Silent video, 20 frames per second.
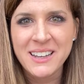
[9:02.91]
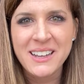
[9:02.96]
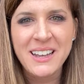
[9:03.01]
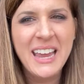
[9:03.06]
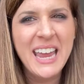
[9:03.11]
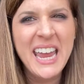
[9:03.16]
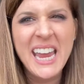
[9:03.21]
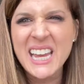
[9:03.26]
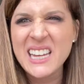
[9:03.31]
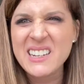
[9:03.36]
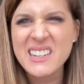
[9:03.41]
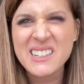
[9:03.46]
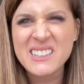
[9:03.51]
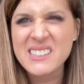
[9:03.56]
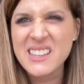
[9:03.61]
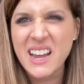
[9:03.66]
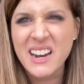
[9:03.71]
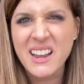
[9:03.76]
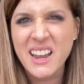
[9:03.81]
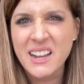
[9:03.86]
Anne needs
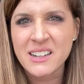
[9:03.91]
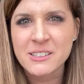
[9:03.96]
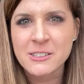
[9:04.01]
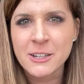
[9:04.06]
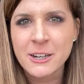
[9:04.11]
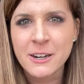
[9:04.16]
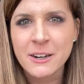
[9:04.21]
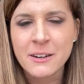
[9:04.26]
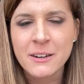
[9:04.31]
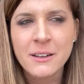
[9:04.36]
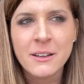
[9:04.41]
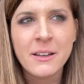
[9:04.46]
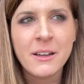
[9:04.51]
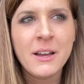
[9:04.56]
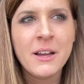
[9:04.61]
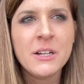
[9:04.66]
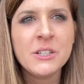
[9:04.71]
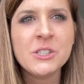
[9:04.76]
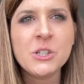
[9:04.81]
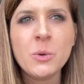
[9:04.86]
that answer.
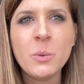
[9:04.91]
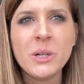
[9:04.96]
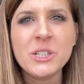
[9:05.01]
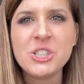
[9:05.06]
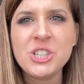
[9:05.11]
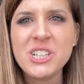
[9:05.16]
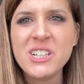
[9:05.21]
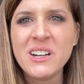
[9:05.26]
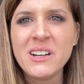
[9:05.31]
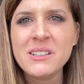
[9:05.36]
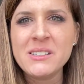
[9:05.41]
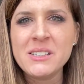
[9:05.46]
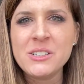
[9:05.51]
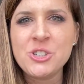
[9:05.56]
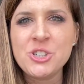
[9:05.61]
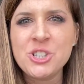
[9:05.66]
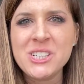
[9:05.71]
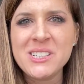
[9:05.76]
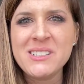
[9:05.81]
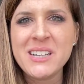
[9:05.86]
So what she does is
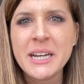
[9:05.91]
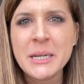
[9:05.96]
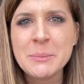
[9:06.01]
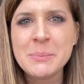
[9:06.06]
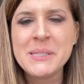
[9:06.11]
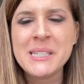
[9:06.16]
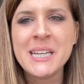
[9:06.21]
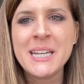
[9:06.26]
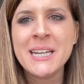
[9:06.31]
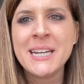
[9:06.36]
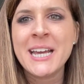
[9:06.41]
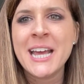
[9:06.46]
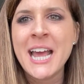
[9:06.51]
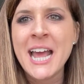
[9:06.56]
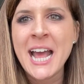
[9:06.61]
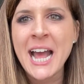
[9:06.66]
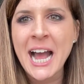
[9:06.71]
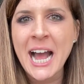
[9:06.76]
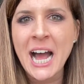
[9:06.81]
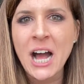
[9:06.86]
she types in
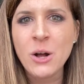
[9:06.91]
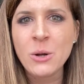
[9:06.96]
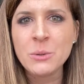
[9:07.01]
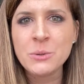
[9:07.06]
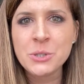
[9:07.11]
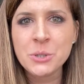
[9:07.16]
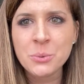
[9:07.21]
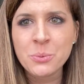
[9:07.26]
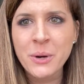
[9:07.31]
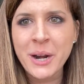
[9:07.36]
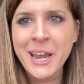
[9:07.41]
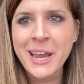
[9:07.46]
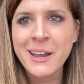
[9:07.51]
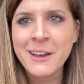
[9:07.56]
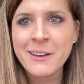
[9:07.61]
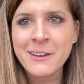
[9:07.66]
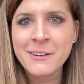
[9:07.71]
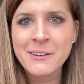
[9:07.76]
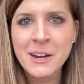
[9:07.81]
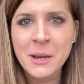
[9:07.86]
how to
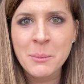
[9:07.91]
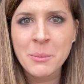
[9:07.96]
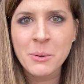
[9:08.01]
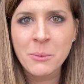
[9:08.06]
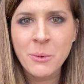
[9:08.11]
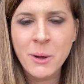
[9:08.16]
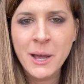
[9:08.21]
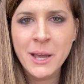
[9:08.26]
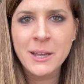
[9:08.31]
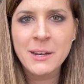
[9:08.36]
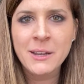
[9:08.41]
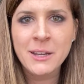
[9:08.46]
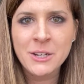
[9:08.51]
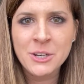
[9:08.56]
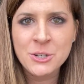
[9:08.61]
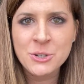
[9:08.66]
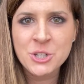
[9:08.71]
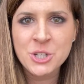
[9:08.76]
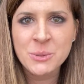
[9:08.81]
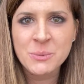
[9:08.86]
rank #1 in
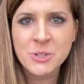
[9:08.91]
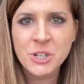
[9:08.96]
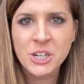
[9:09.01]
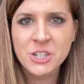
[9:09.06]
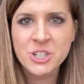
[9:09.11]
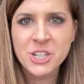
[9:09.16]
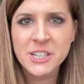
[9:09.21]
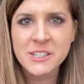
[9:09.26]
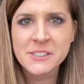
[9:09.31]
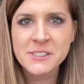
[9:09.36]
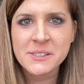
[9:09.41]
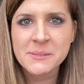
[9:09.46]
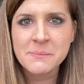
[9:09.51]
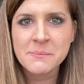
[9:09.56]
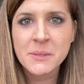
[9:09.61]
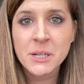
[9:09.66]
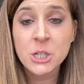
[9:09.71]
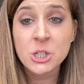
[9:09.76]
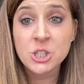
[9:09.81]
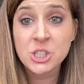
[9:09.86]
YouTube searches.
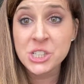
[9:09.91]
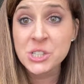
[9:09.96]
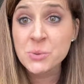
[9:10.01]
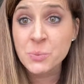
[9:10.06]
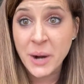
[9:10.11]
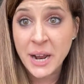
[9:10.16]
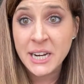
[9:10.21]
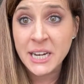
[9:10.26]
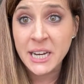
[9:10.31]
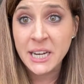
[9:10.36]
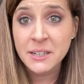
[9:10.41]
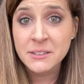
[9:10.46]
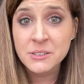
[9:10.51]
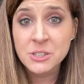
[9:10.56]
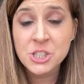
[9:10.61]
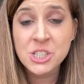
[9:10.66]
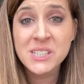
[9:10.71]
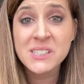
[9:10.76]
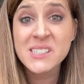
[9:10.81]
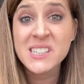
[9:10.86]
She's ready.
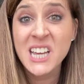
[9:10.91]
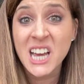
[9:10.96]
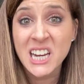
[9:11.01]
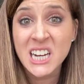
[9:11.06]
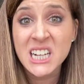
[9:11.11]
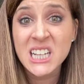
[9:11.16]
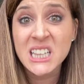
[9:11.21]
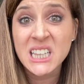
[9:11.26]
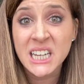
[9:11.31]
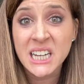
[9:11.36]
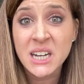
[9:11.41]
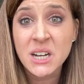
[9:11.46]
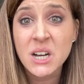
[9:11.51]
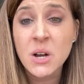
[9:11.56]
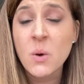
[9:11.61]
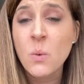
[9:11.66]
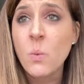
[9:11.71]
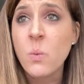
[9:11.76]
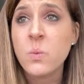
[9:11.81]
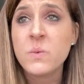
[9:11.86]
She's gonna click
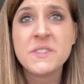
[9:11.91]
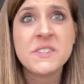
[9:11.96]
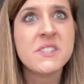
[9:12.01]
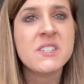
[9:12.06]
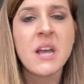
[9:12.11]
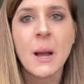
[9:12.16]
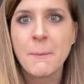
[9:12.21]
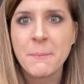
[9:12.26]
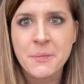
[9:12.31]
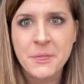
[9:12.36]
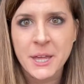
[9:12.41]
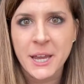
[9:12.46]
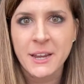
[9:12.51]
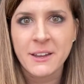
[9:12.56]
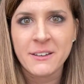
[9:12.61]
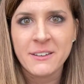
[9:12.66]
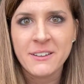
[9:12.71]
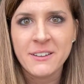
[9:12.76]
something.